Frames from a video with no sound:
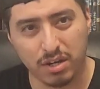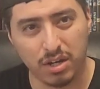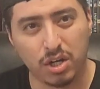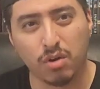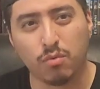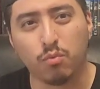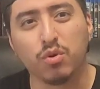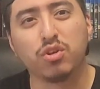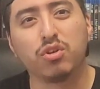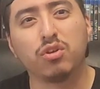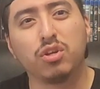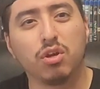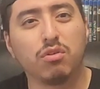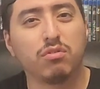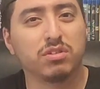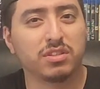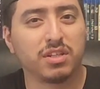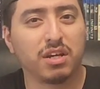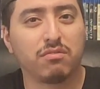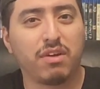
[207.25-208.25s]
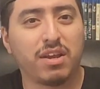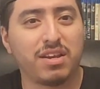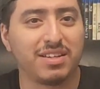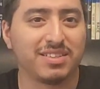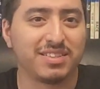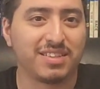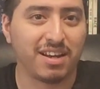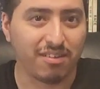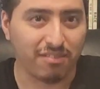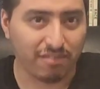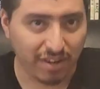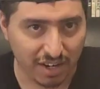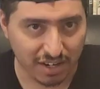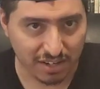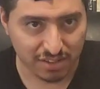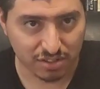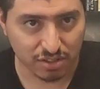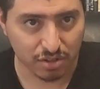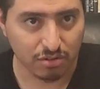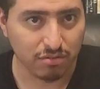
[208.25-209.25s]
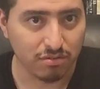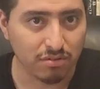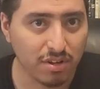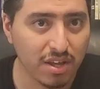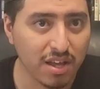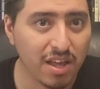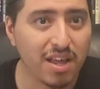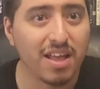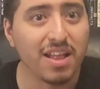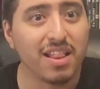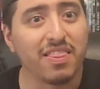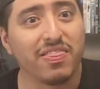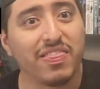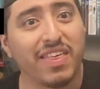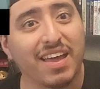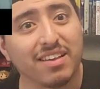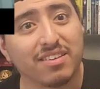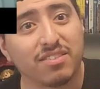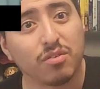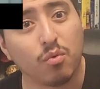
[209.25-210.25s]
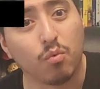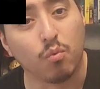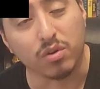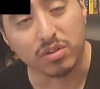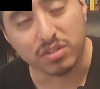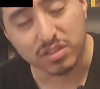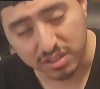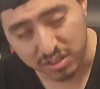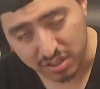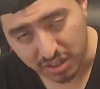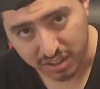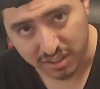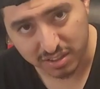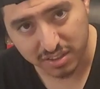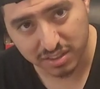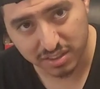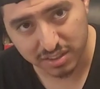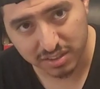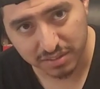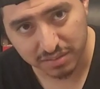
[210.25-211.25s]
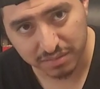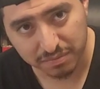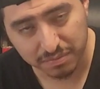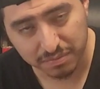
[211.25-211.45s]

When it's not right, it's not right. So that's what sucks.